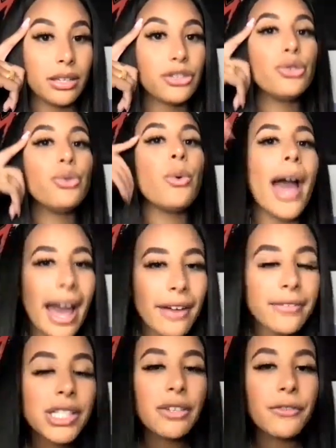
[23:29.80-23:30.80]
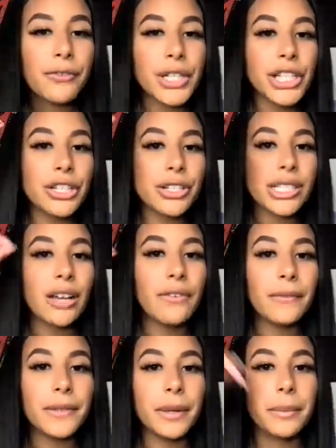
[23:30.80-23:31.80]
You have to free
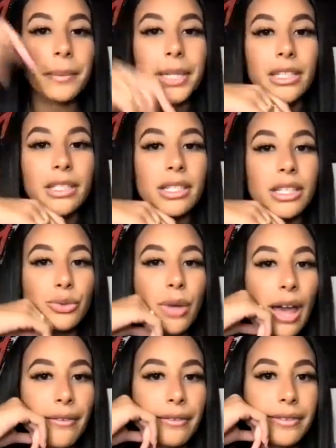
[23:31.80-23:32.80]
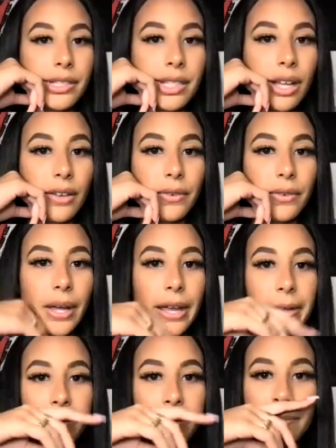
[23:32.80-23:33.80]
yourself of the opinions that you have of yourself,
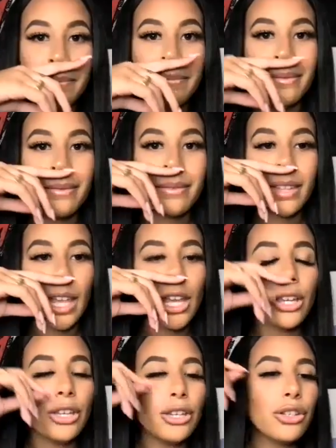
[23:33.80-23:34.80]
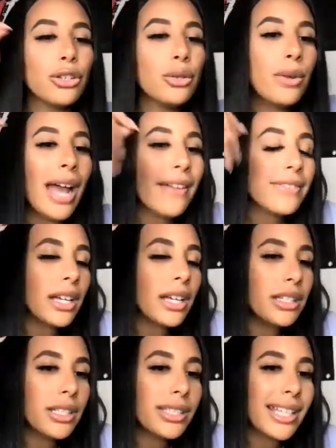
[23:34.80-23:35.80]
okay? You have to
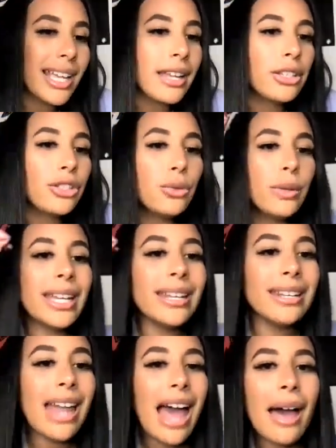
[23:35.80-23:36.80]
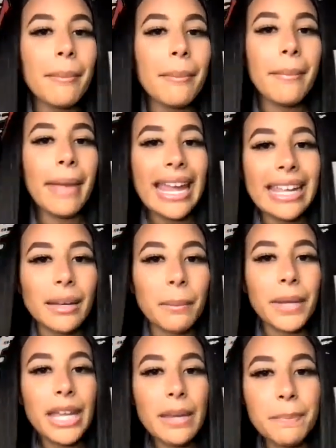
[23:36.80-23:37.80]
understand, you cannot make
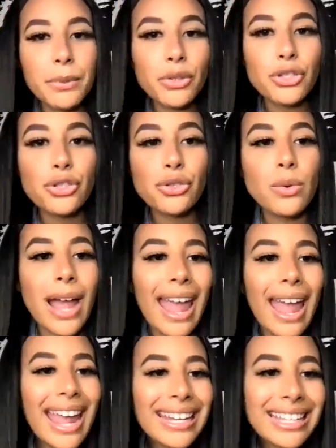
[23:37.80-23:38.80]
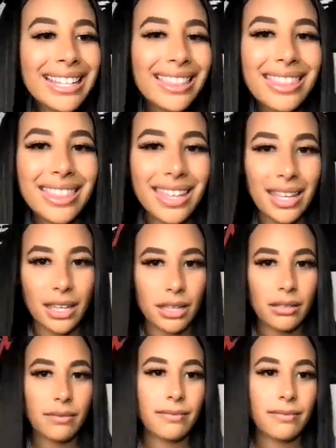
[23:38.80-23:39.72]
people do anything.